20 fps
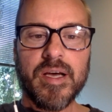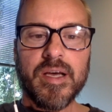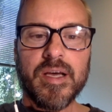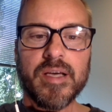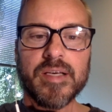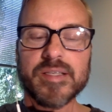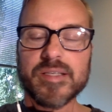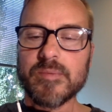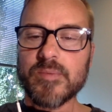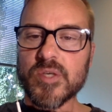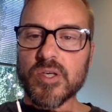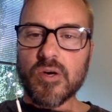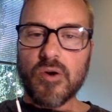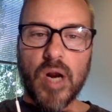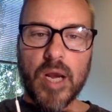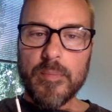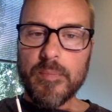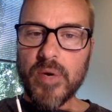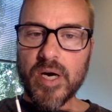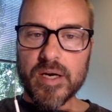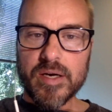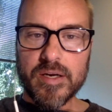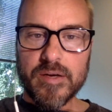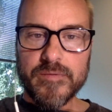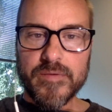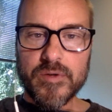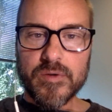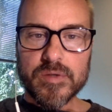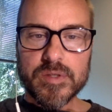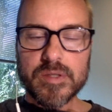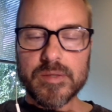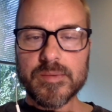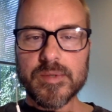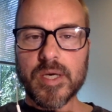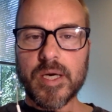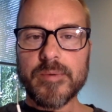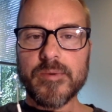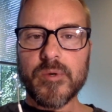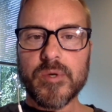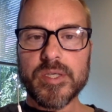subscribe button if you don't
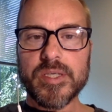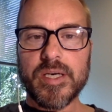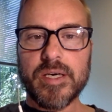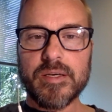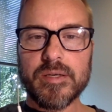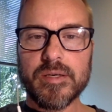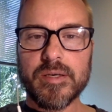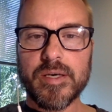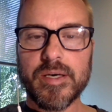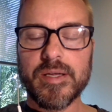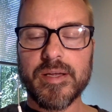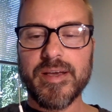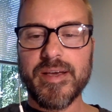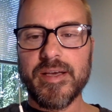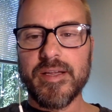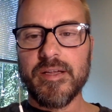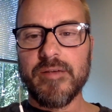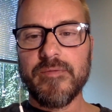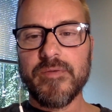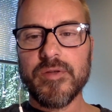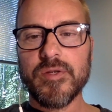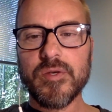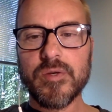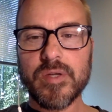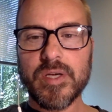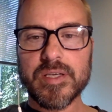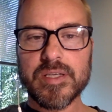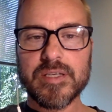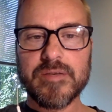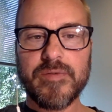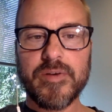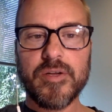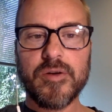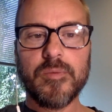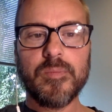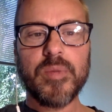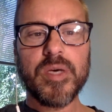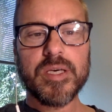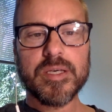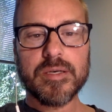subscribe to our channel yet, and if you do like this
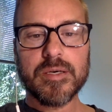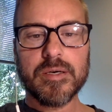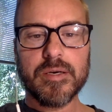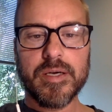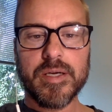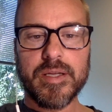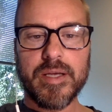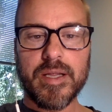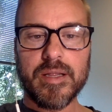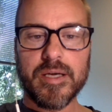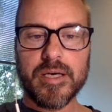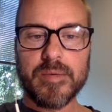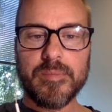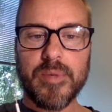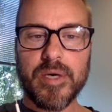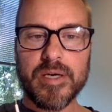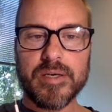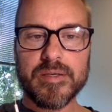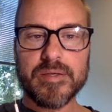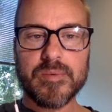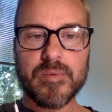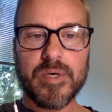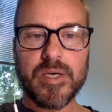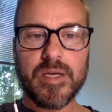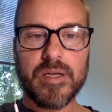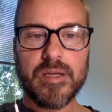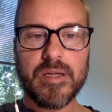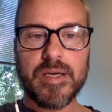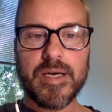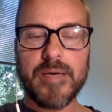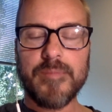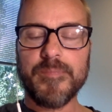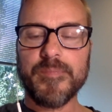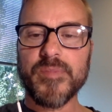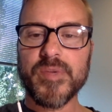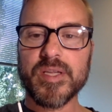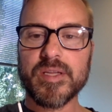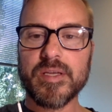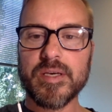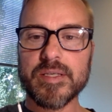video, be sure to hit that like button as well.
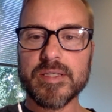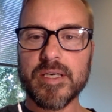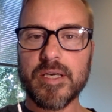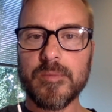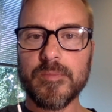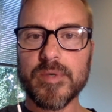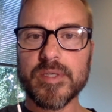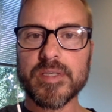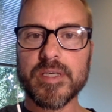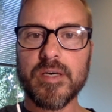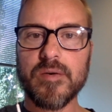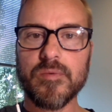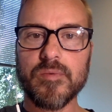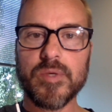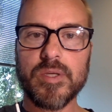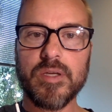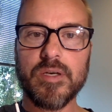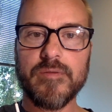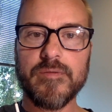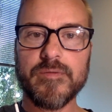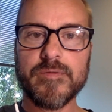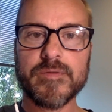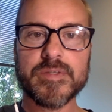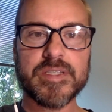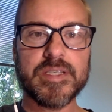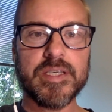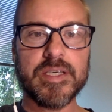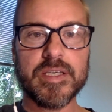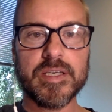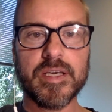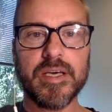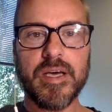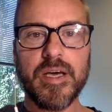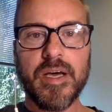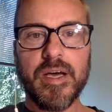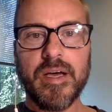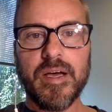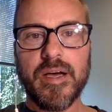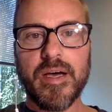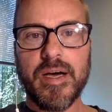It does help us out, and we love seeing
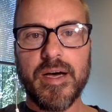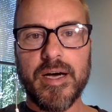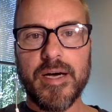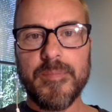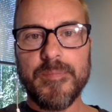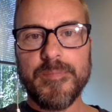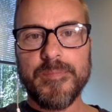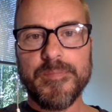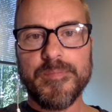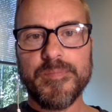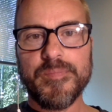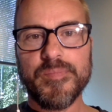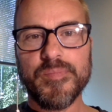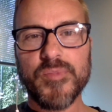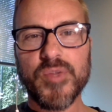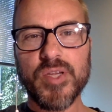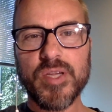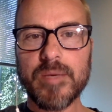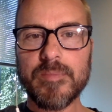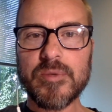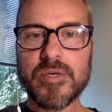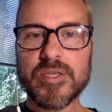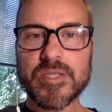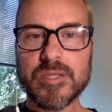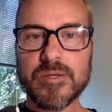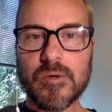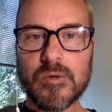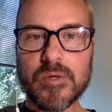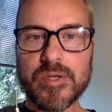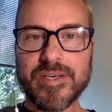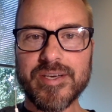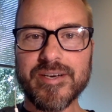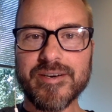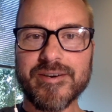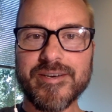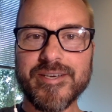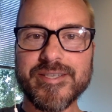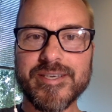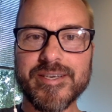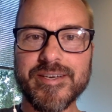the numbers slowly
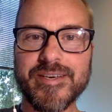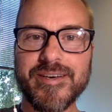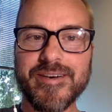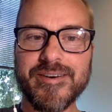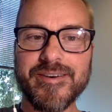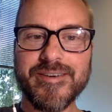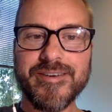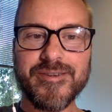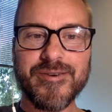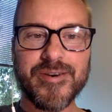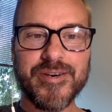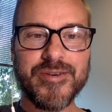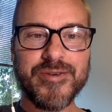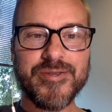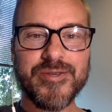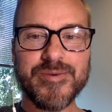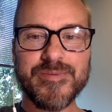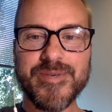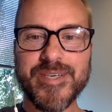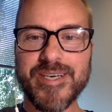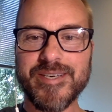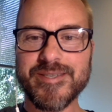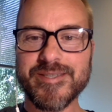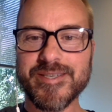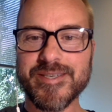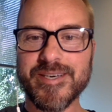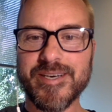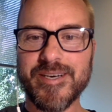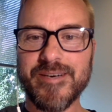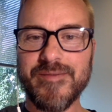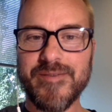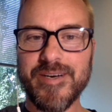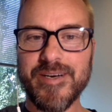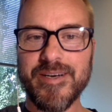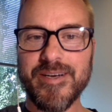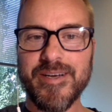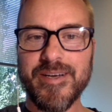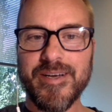increasing here. You know, our YouTube channel is just kind of a